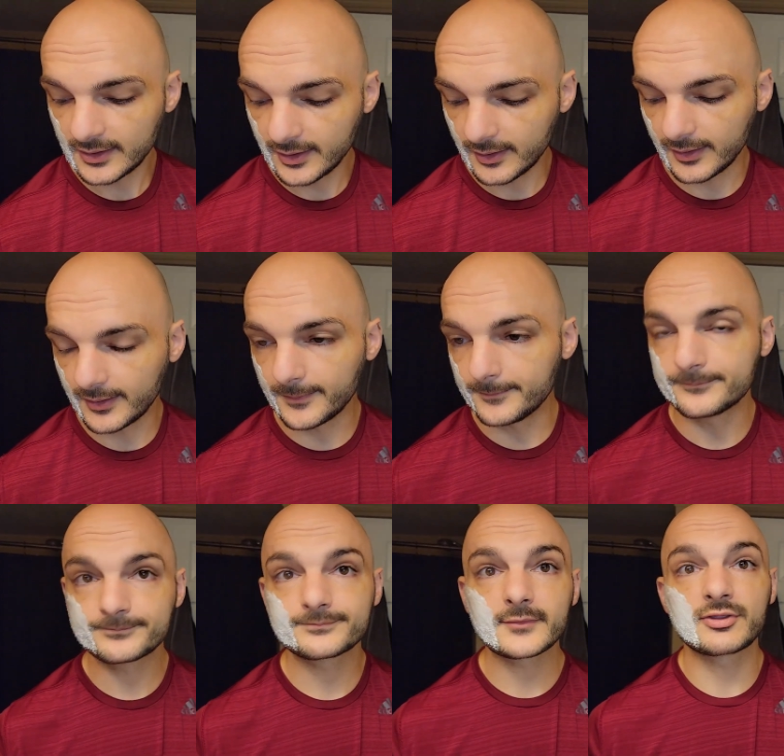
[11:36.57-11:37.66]

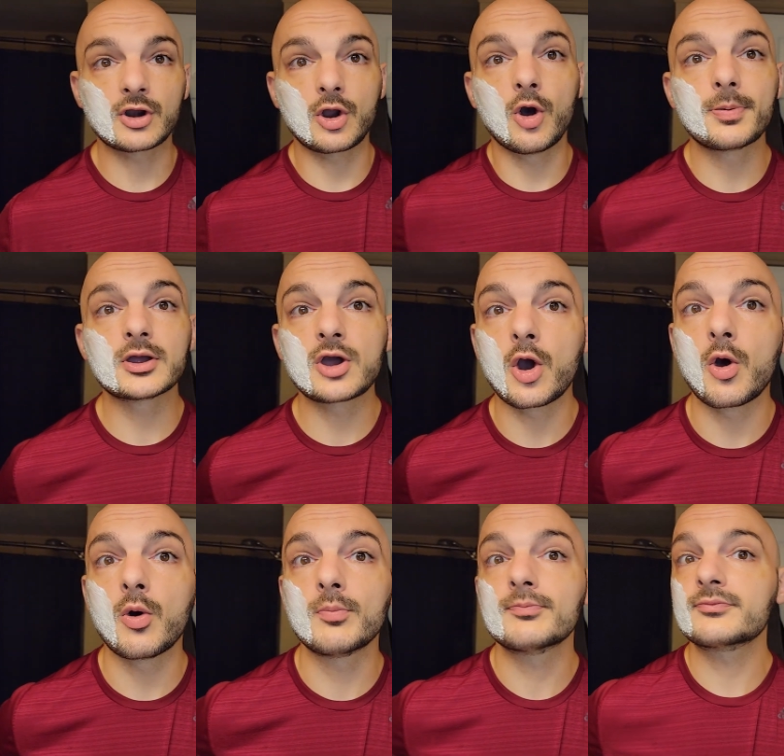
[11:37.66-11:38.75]
Um, their open
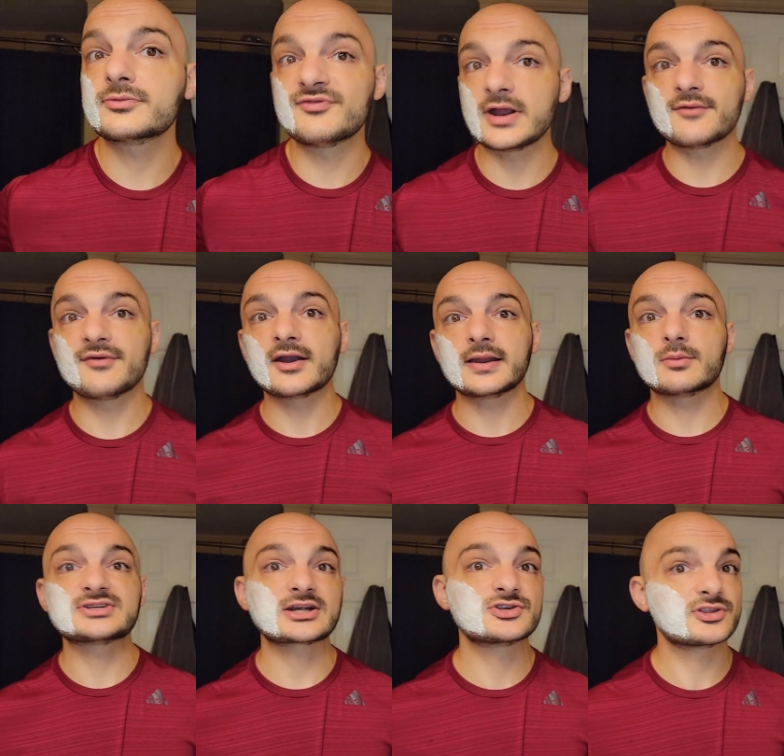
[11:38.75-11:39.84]
comb variant
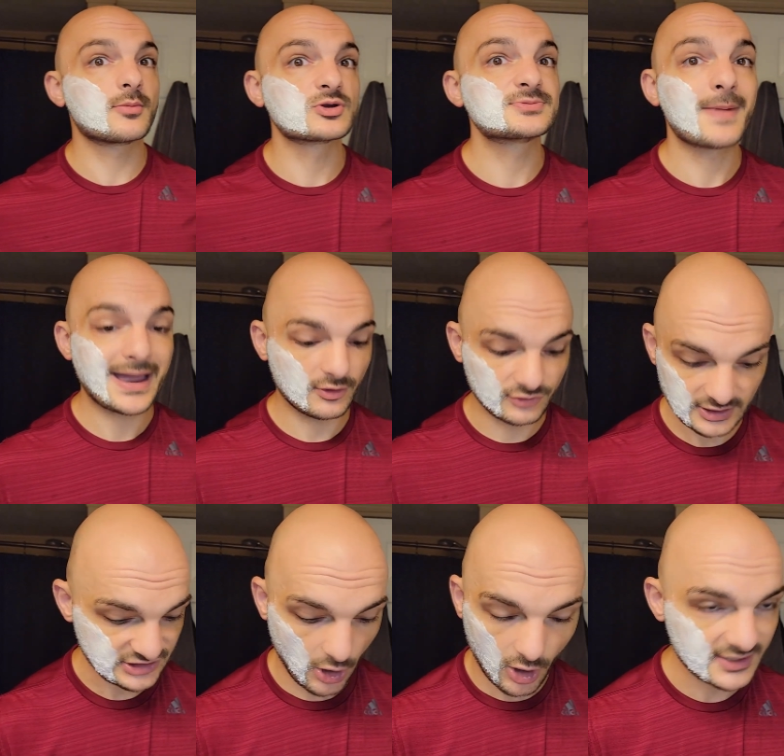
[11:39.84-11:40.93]
was actually their most mild,
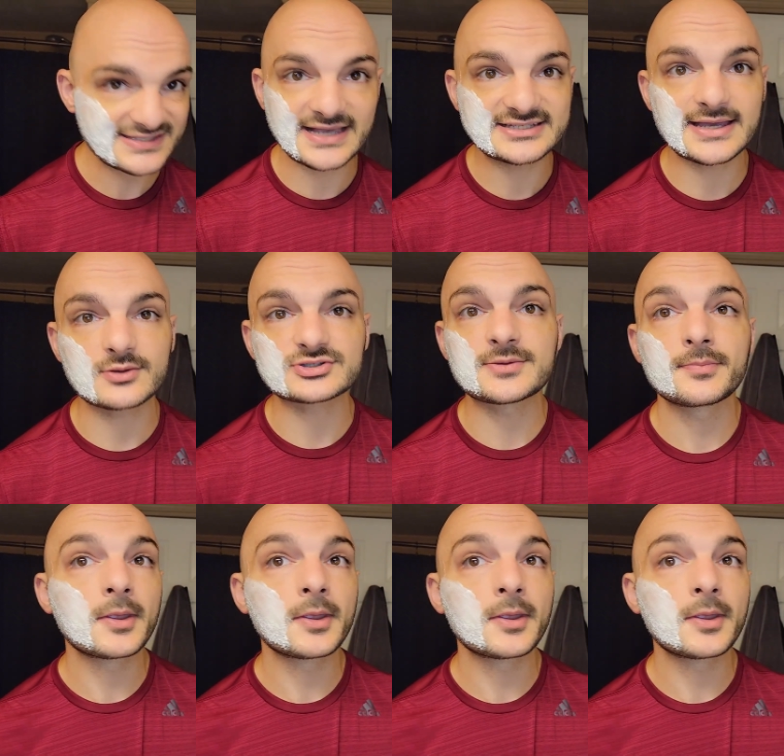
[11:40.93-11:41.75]
as odd as that sounds.